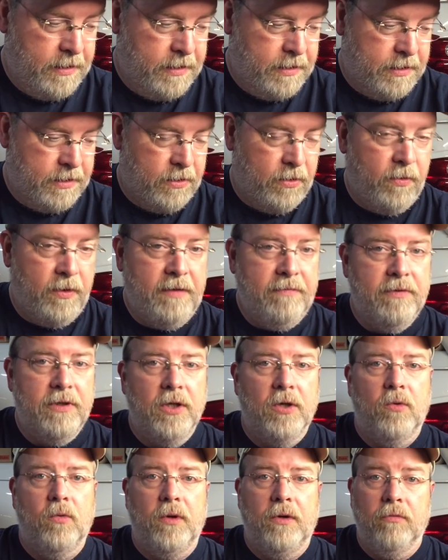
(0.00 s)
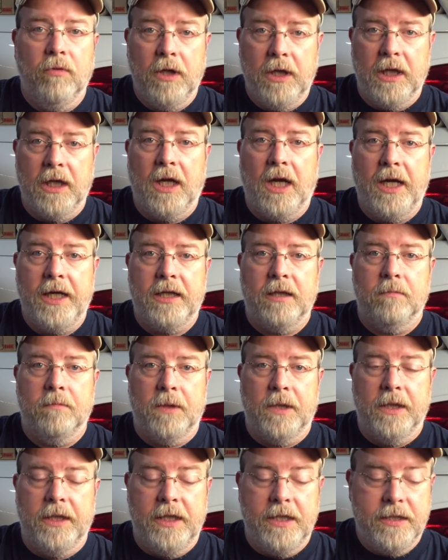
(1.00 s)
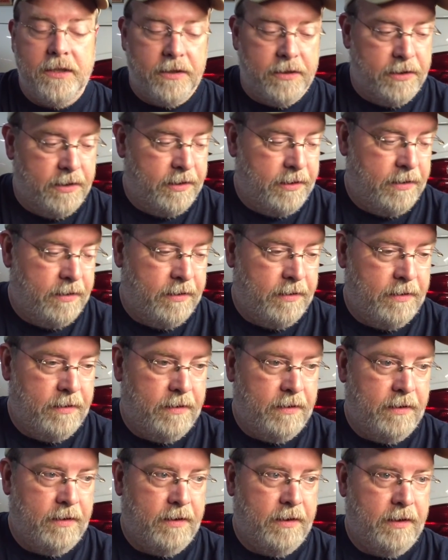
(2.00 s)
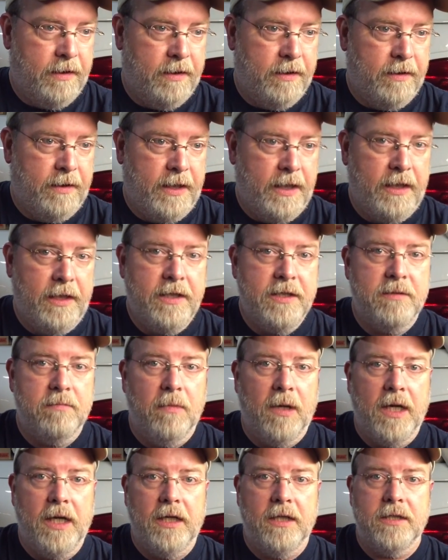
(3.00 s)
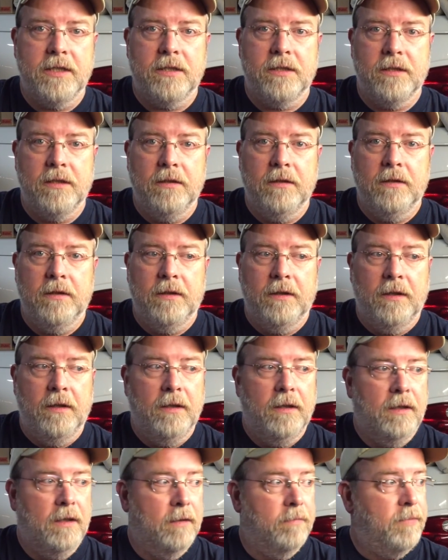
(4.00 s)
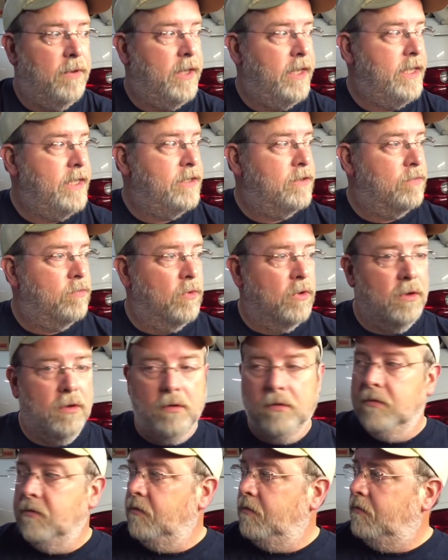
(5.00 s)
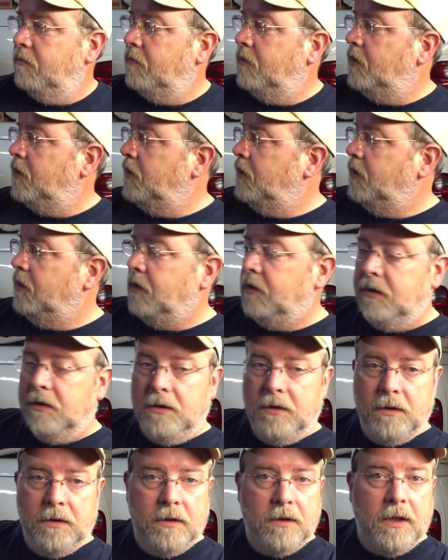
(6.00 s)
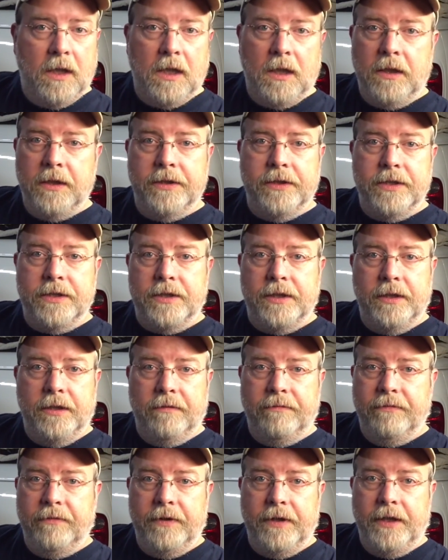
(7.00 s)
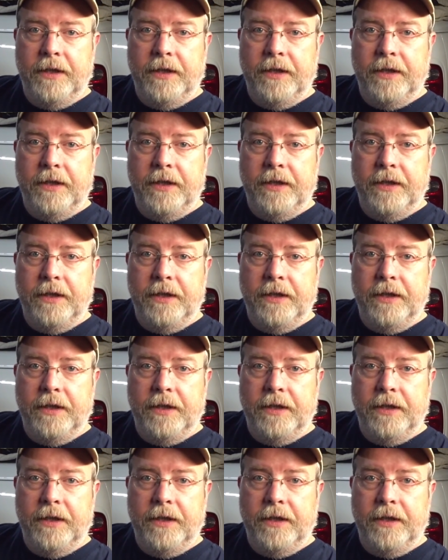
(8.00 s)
So even though we really like the place, it is minus a place where all of the stuff in